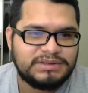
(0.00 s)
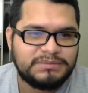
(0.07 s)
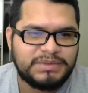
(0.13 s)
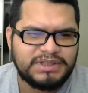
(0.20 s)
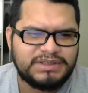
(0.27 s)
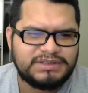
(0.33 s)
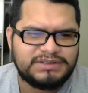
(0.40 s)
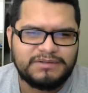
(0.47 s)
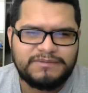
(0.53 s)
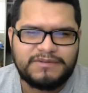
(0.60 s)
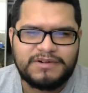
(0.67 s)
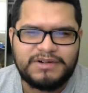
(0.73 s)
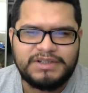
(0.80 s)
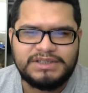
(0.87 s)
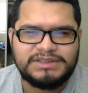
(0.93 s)
But so
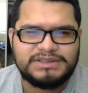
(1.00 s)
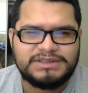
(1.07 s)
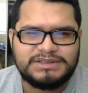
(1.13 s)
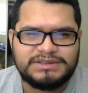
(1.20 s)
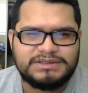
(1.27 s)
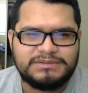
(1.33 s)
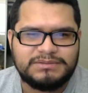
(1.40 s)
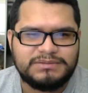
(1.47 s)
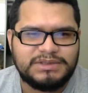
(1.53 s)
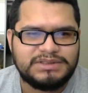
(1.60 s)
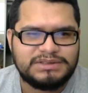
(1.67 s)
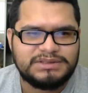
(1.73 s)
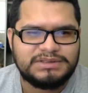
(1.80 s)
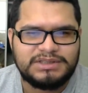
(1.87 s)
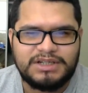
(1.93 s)
far, this
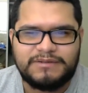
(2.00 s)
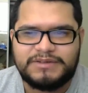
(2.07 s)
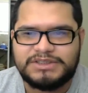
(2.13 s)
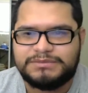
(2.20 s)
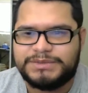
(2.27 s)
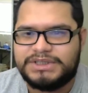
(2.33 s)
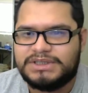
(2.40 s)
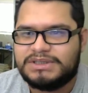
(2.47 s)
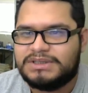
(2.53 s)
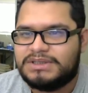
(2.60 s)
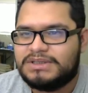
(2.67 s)
covers me.